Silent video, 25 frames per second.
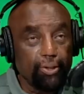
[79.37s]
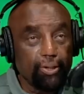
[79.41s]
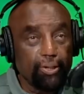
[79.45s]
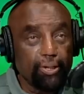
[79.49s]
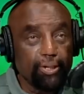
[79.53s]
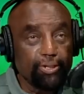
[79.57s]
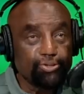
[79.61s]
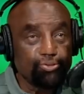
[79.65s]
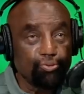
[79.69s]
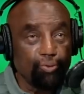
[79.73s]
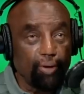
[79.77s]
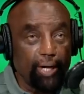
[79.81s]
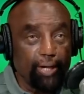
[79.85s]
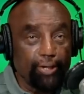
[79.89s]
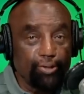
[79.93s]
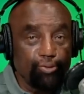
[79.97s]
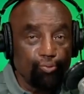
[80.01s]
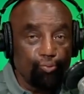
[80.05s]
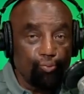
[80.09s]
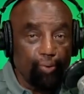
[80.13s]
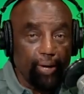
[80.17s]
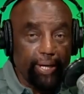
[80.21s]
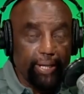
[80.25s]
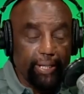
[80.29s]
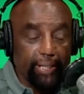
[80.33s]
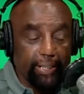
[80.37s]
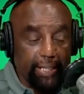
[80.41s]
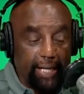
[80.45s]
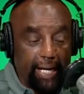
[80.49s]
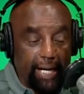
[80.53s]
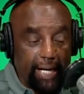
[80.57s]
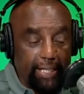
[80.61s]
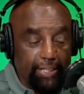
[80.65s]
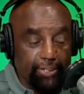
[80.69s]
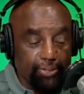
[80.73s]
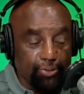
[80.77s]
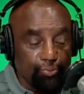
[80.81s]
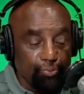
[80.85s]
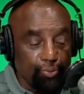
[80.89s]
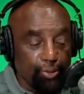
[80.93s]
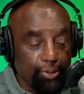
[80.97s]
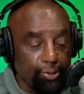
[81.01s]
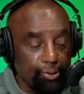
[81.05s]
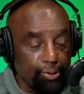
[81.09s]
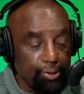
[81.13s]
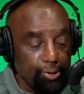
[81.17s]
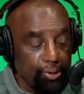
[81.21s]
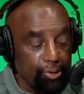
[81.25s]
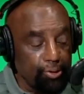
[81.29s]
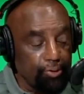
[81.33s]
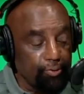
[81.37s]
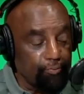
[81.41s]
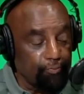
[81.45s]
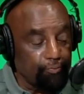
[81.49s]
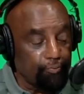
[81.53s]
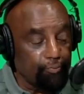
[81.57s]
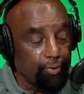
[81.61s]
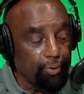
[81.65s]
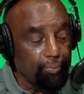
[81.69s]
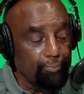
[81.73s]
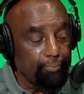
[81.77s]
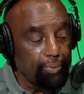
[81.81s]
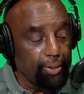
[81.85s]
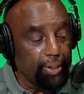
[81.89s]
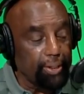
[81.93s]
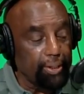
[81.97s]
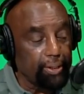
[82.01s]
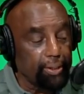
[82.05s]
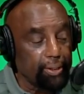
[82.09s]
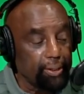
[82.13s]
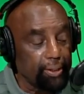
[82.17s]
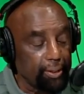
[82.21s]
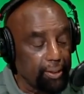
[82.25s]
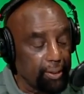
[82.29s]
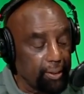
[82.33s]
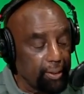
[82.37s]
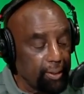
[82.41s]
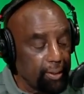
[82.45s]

That's why you recognize it when you hear it from me.